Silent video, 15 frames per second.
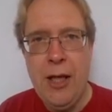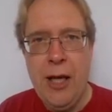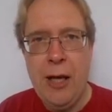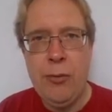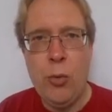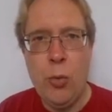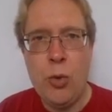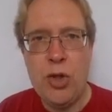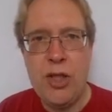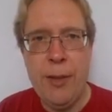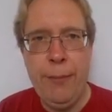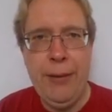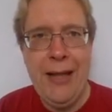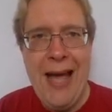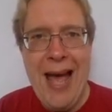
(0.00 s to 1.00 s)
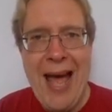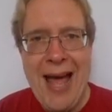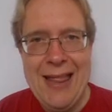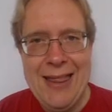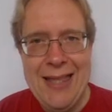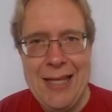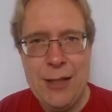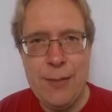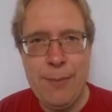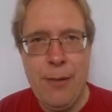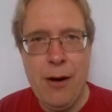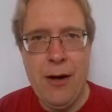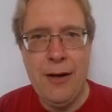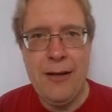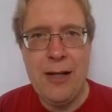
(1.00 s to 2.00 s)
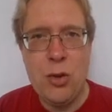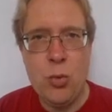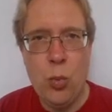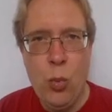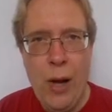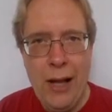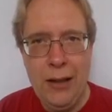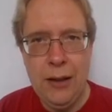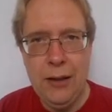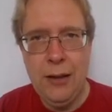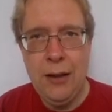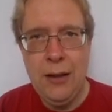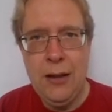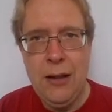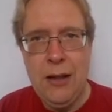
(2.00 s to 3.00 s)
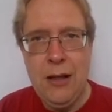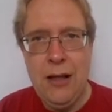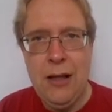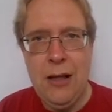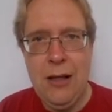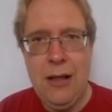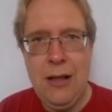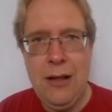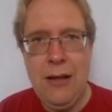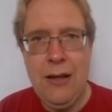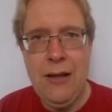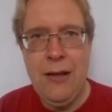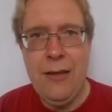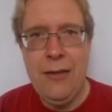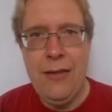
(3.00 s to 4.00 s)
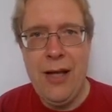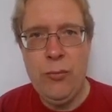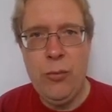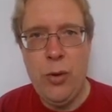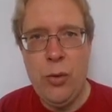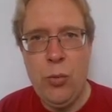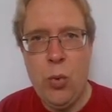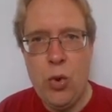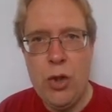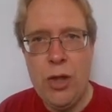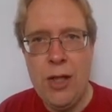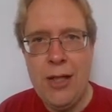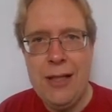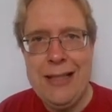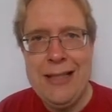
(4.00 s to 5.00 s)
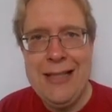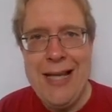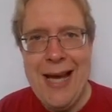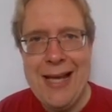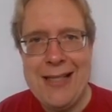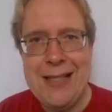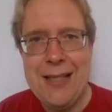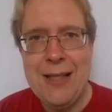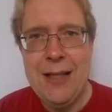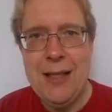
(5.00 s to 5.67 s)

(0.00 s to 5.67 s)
If we would simply add this part as well, then we would get,